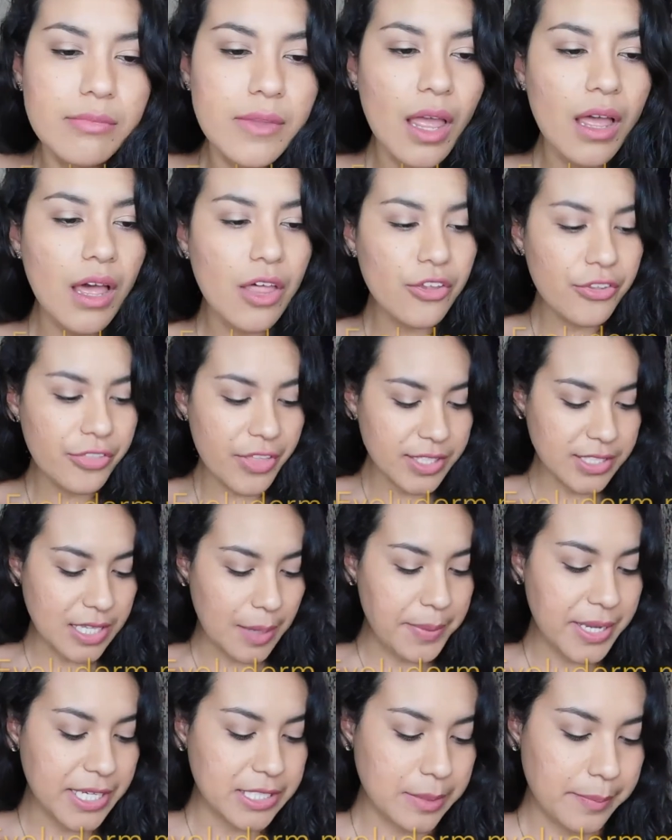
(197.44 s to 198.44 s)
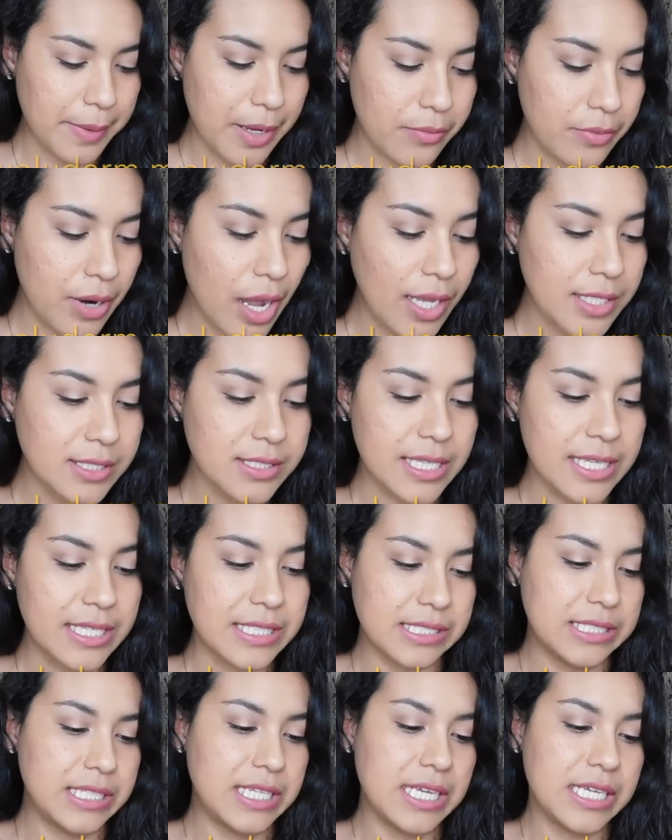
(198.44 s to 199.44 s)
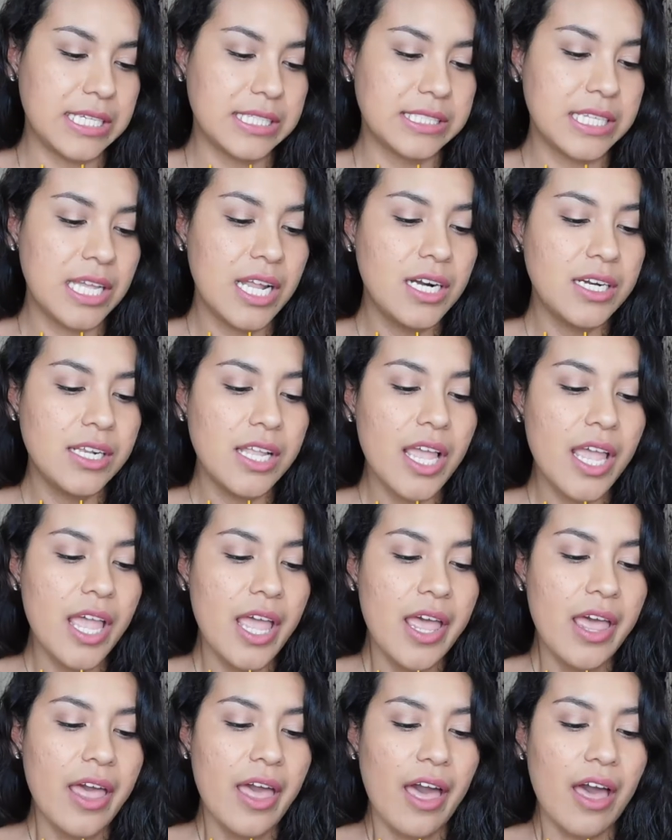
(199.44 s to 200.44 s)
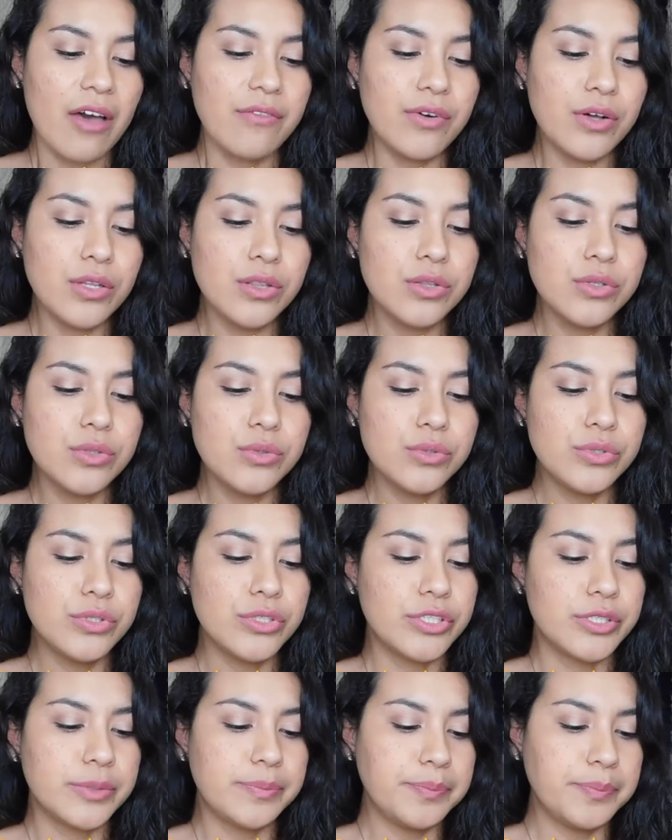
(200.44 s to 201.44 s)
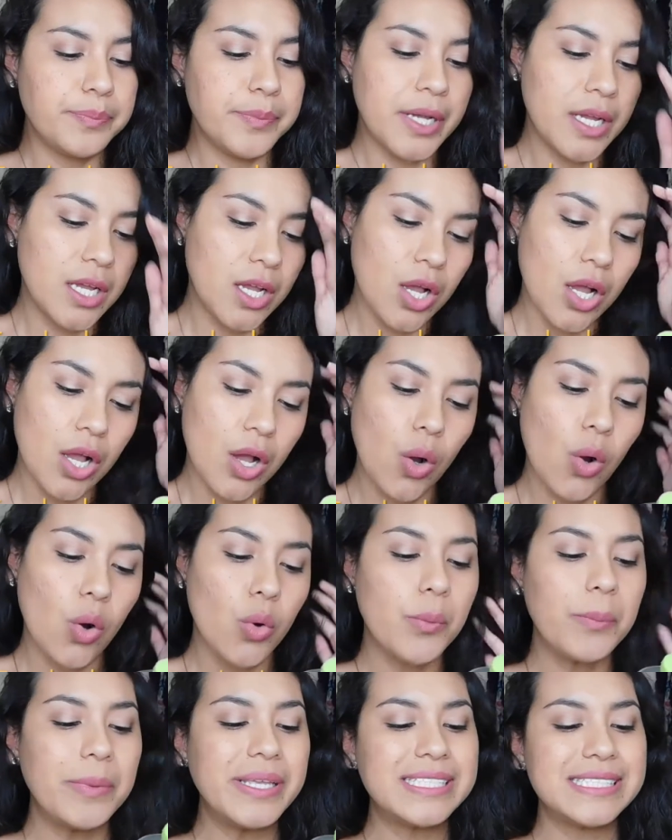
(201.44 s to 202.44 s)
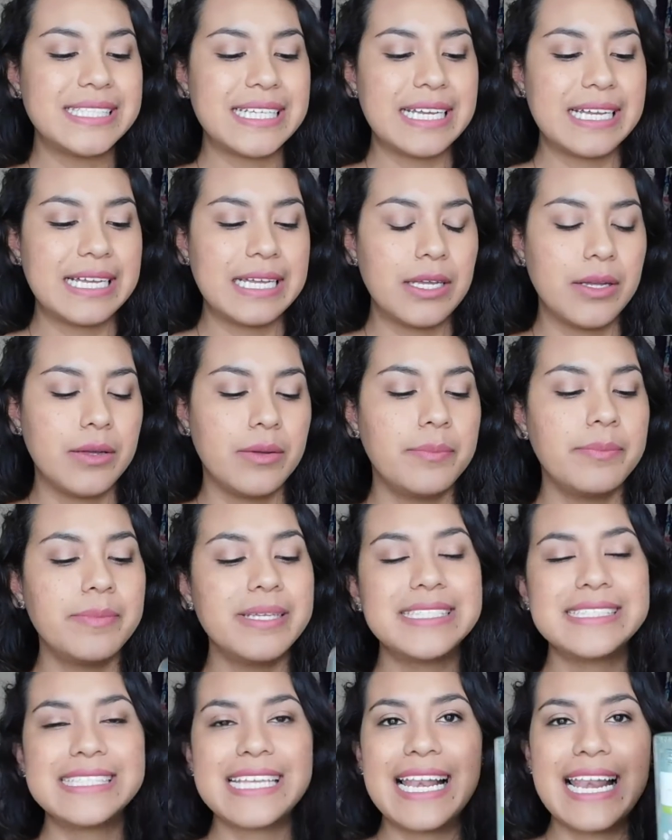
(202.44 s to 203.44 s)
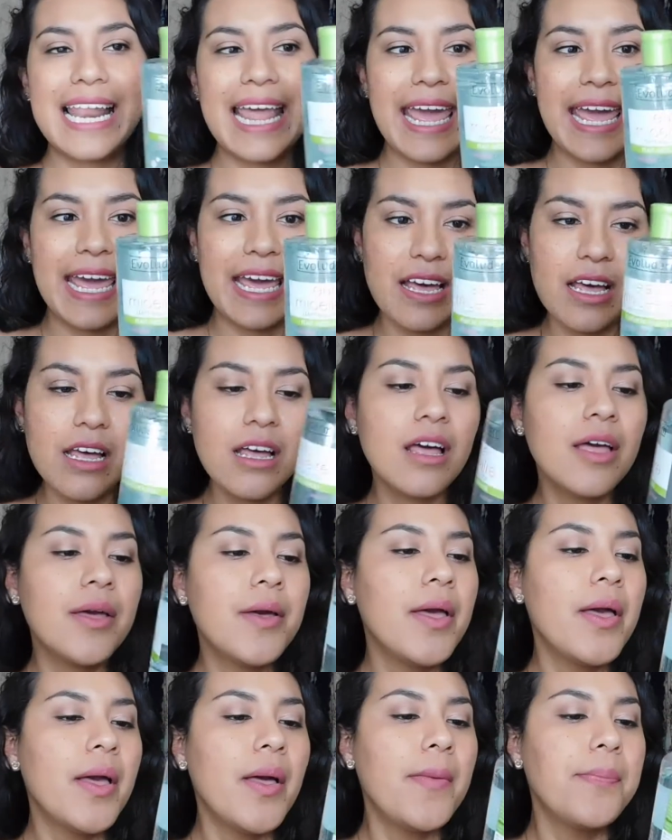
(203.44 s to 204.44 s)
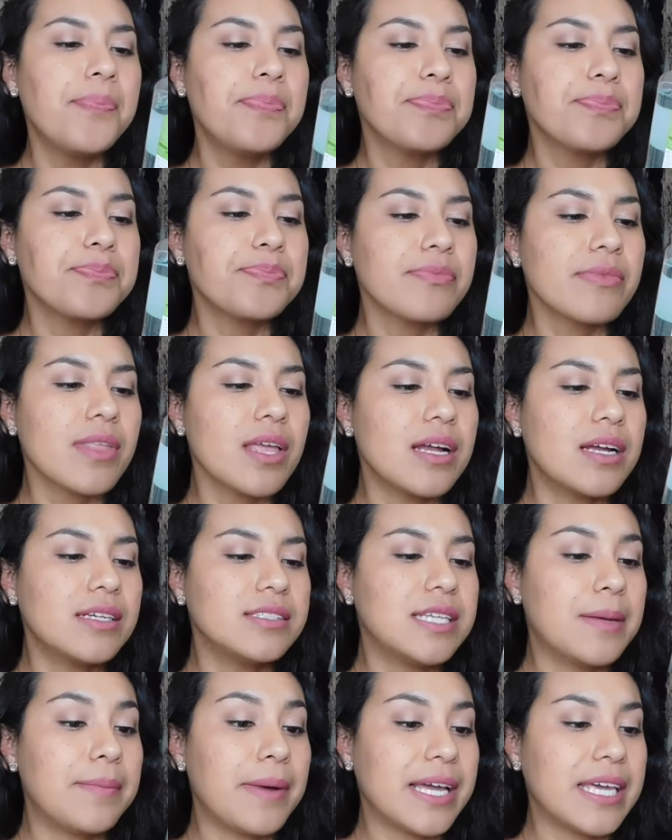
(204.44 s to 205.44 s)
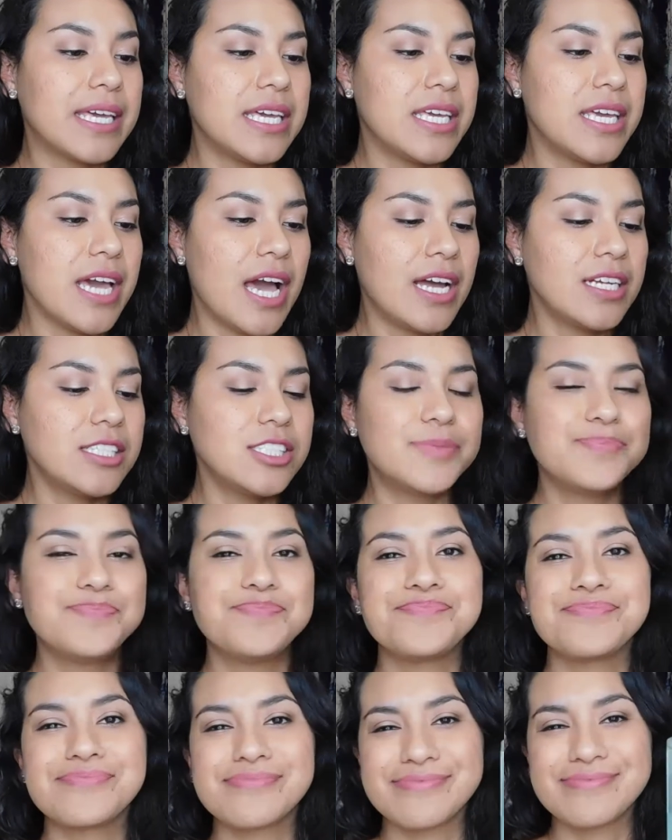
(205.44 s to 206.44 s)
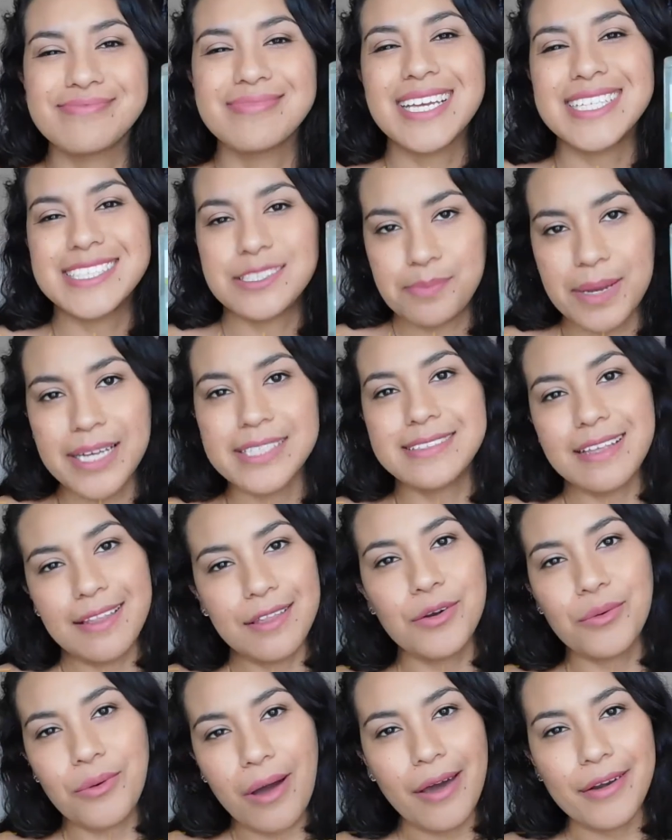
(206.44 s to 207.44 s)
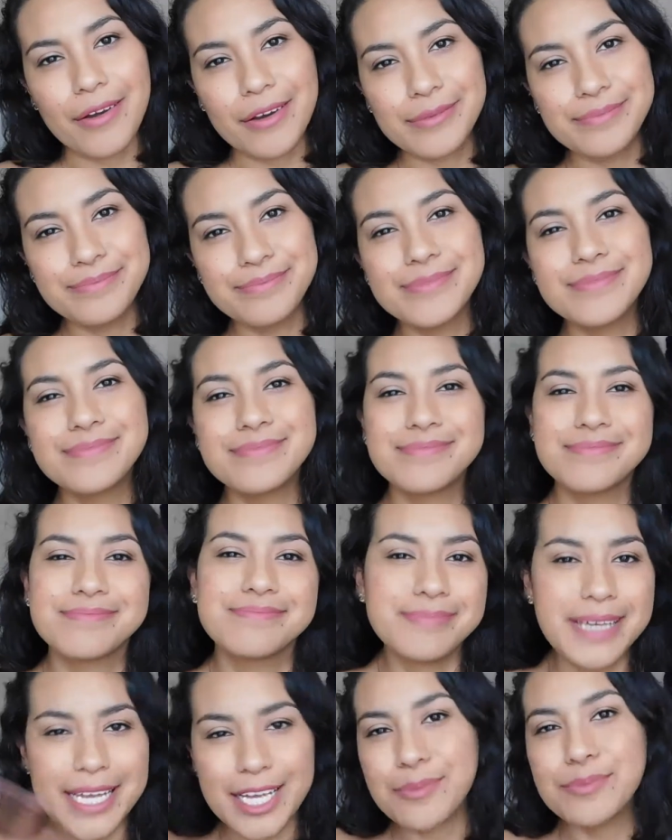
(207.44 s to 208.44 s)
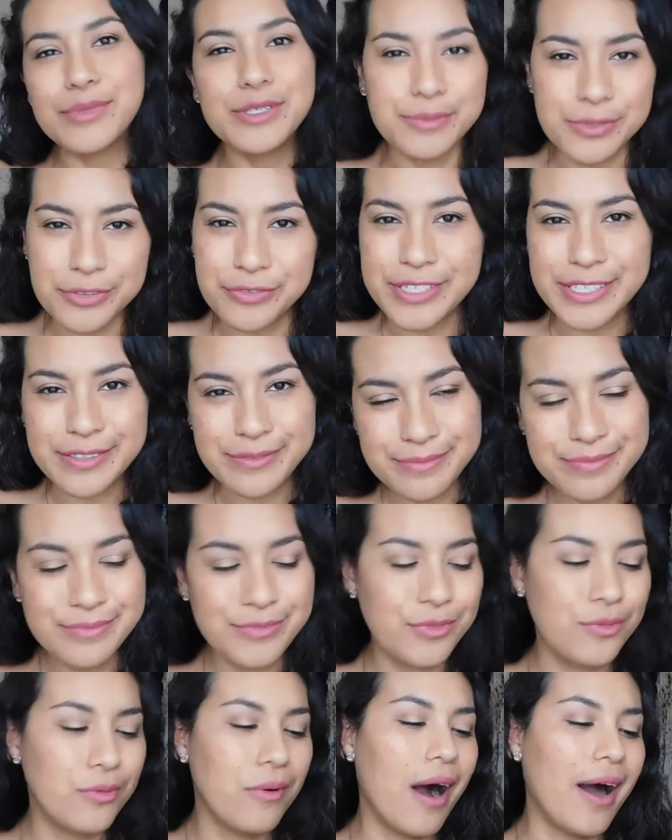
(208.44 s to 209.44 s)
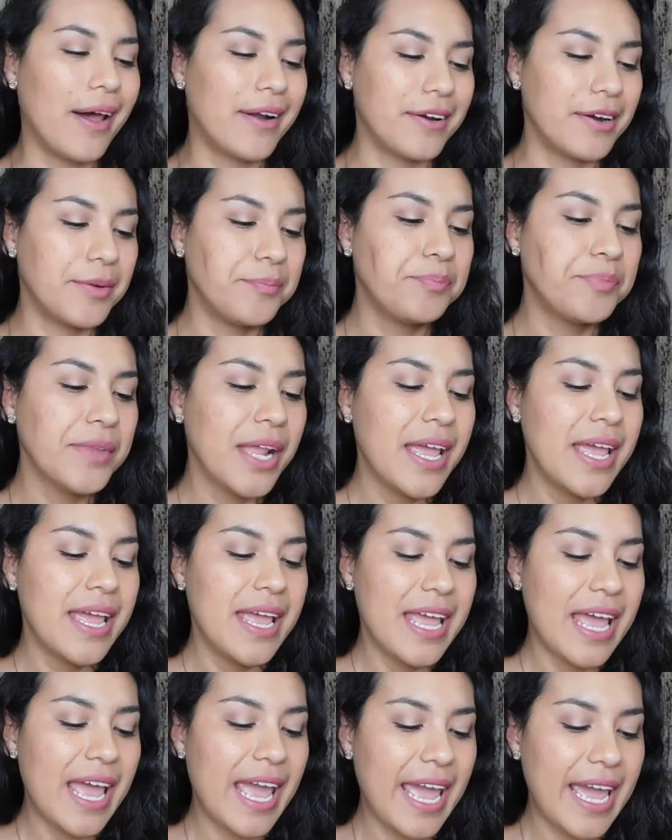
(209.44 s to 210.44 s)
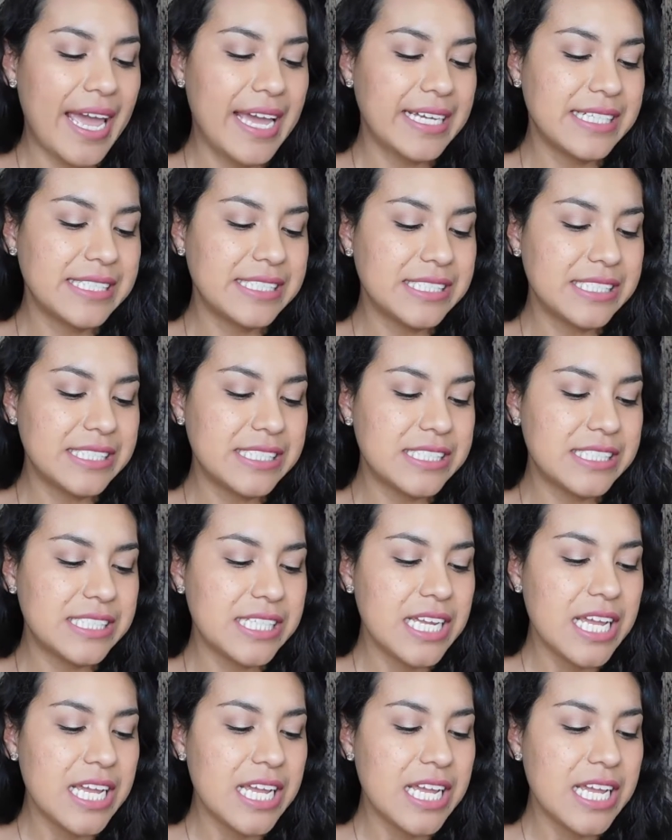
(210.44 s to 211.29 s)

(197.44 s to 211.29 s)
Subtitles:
Other things I picked up at Ross is this Evoluderm Eau Micellaire de Maquillage. It's micellar water, makeup removing water, and